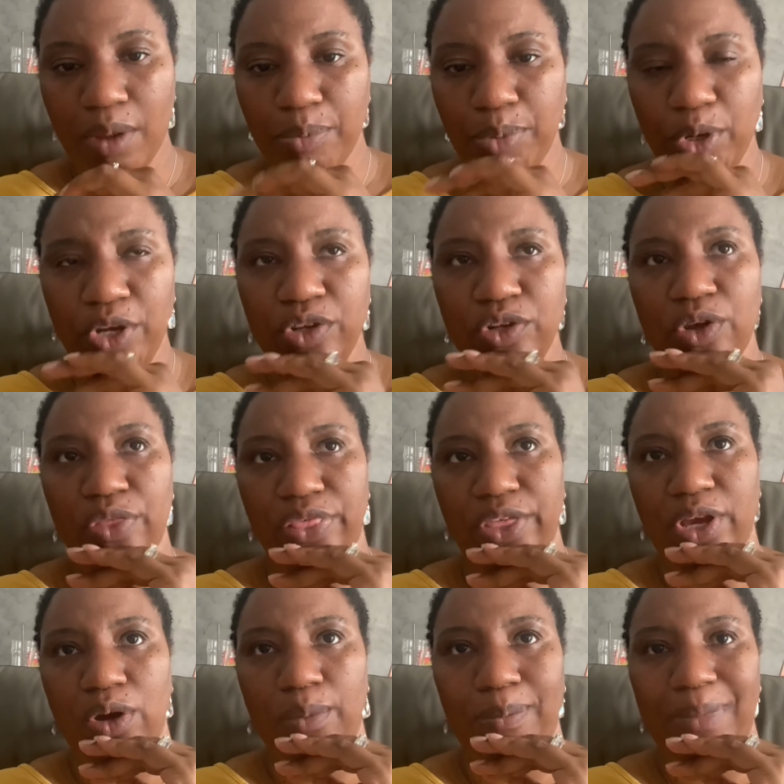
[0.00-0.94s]
putting
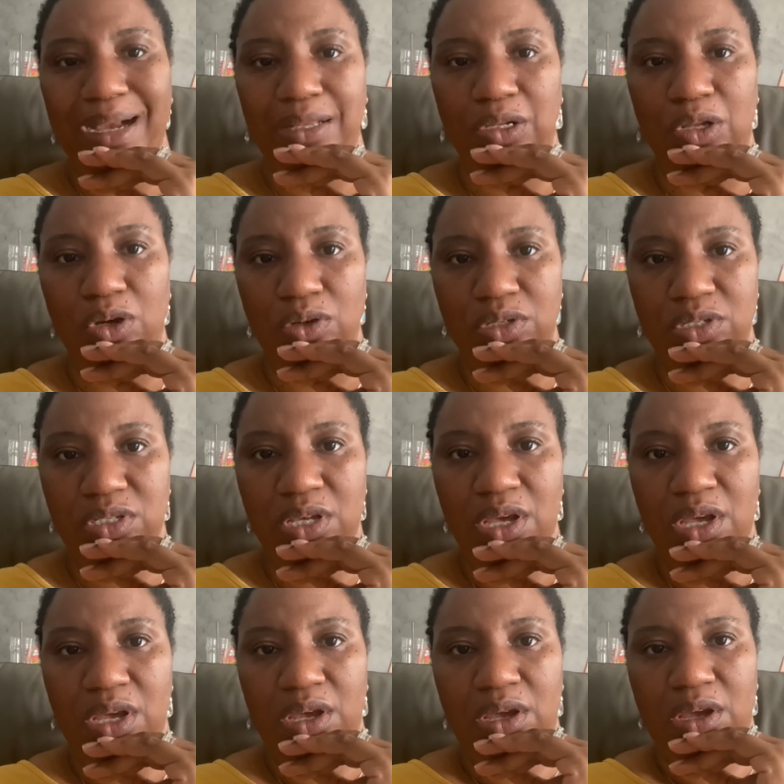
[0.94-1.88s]
nothing on my locks,
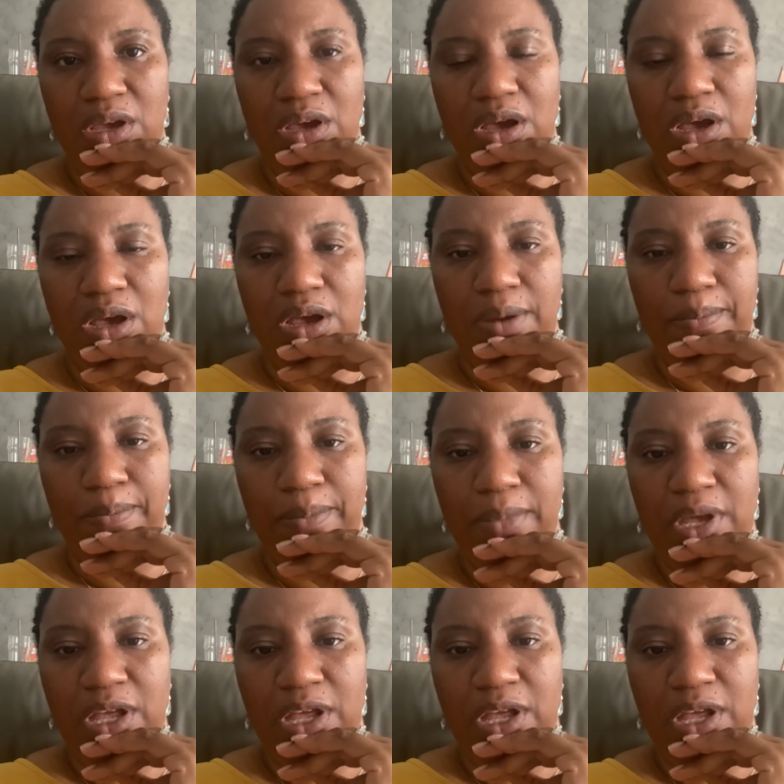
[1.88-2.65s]
and